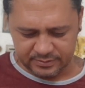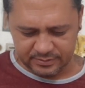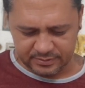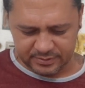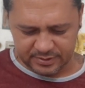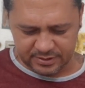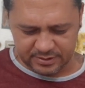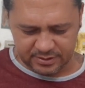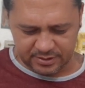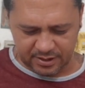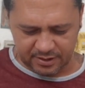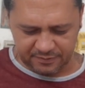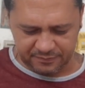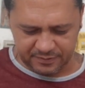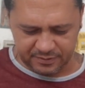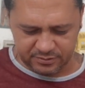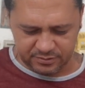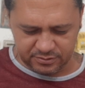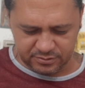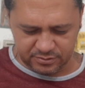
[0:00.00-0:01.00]
There's
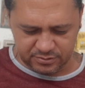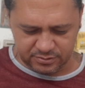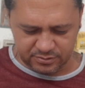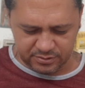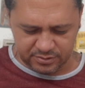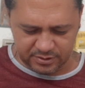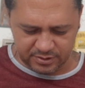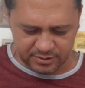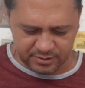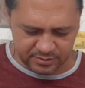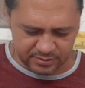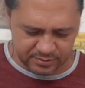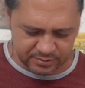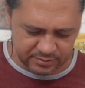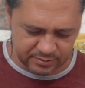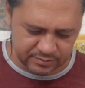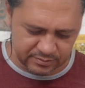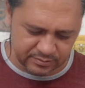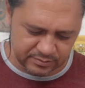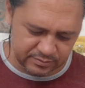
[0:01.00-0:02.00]
nothing to do here.
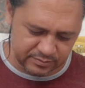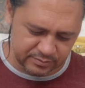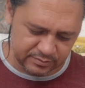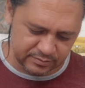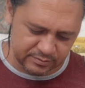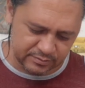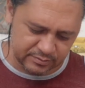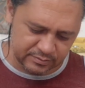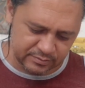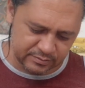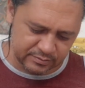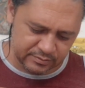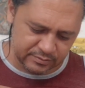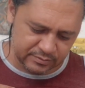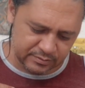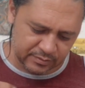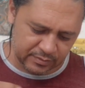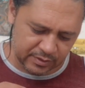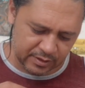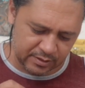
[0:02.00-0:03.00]

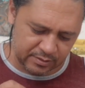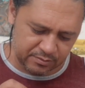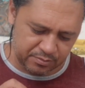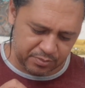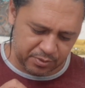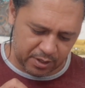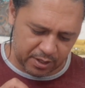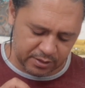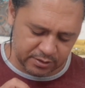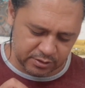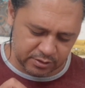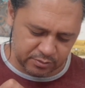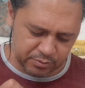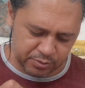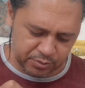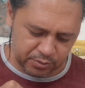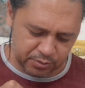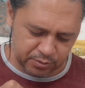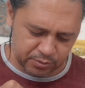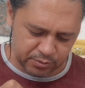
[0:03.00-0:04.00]

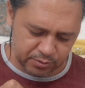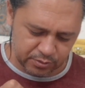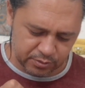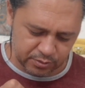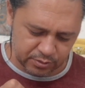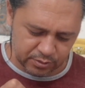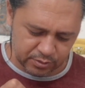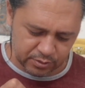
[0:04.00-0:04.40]
Impossible